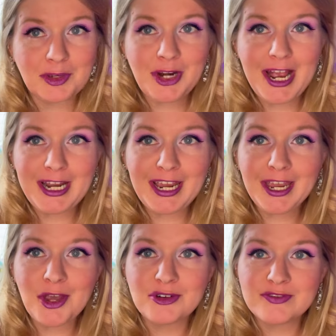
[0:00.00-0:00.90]

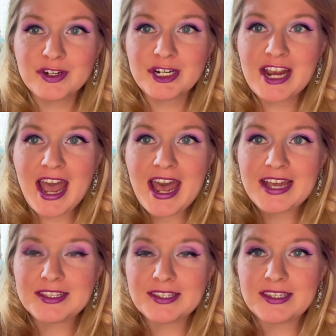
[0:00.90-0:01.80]
Craddock over
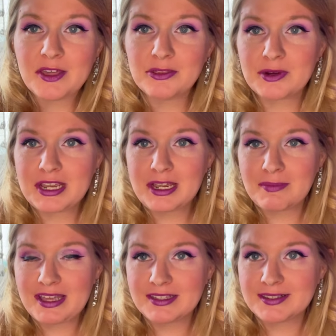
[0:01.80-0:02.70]
at 3
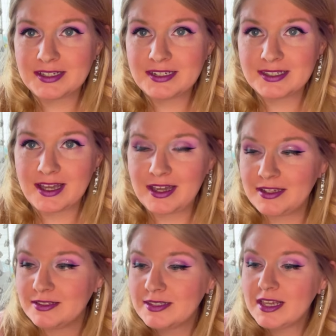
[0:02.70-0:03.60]
by the Sea
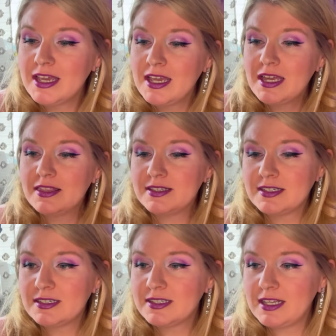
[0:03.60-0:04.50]
Designs. This
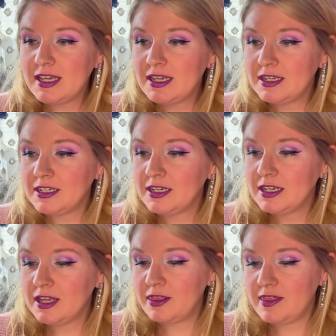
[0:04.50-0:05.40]
is
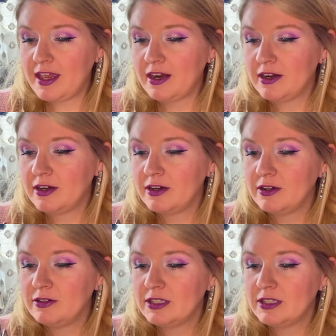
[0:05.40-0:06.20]
in their, oh,